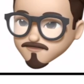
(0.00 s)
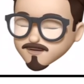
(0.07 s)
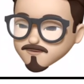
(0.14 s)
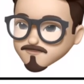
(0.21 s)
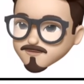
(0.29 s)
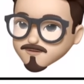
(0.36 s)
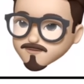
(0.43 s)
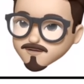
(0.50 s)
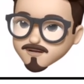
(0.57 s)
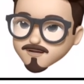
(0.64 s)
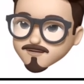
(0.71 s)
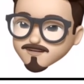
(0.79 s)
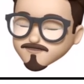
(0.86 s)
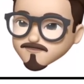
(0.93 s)
2000,
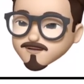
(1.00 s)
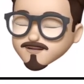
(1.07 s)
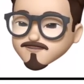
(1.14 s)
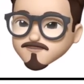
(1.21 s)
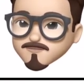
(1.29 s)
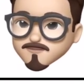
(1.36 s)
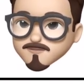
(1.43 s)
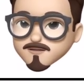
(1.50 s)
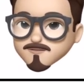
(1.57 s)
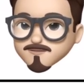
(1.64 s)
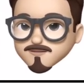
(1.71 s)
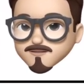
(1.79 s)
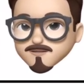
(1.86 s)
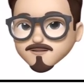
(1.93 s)
and as well as the
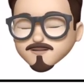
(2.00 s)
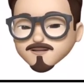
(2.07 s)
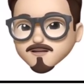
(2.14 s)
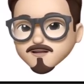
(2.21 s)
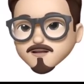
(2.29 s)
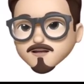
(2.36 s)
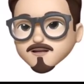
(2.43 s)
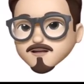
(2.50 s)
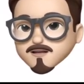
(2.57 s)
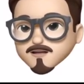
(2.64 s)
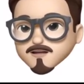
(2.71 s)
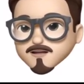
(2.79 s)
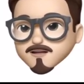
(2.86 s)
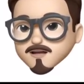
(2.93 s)
Snitch.
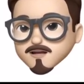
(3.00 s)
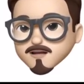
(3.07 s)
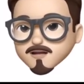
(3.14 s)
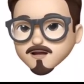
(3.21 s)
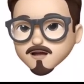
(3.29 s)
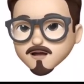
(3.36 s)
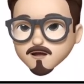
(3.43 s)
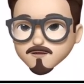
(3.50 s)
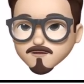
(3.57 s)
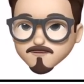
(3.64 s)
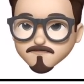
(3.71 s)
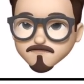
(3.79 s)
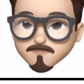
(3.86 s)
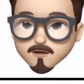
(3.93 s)

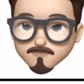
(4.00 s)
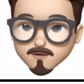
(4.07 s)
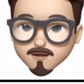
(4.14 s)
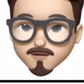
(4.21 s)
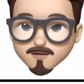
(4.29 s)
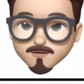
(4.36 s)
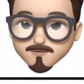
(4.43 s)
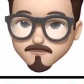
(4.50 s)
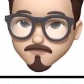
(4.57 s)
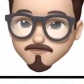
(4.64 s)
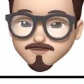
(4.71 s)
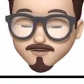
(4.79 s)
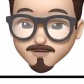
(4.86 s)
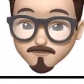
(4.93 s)
I'm outlining the
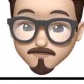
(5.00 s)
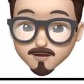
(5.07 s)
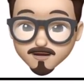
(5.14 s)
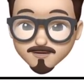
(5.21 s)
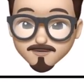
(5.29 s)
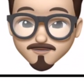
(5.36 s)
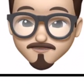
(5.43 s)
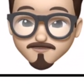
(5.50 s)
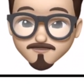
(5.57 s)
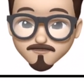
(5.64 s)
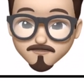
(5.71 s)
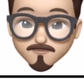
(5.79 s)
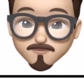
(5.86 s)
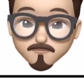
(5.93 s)
whole thing in black
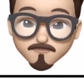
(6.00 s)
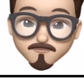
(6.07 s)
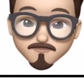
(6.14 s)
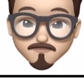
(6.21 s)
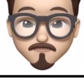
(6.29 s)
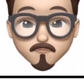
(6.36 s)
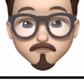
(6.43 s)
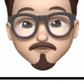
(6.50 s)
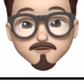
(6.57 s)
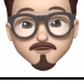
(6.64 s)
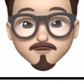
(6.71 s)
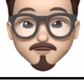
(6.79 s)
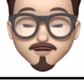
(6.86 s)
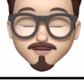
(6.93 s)
so it looks
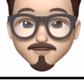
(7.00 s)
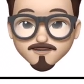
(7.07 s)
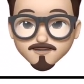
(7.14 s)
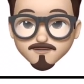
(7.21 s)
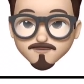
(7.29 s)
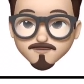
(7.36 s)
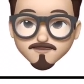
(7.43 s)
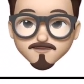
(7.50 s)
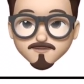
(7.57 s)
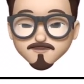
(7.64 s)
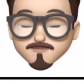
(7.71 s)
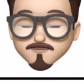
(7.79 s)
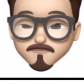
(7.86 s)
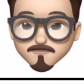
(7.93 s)
bolder and
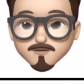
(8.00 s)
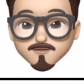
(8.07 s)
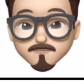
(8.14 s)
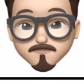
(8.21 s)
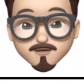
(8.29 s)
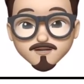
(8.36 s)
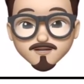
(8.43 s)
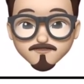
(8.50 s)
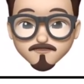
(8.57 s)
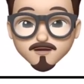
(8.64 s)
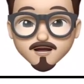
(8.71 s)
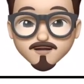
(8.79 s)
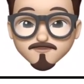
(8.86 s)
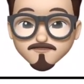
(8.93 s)
it brings the picture to
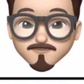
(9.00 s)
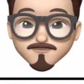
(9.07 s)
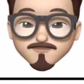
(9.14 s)
life.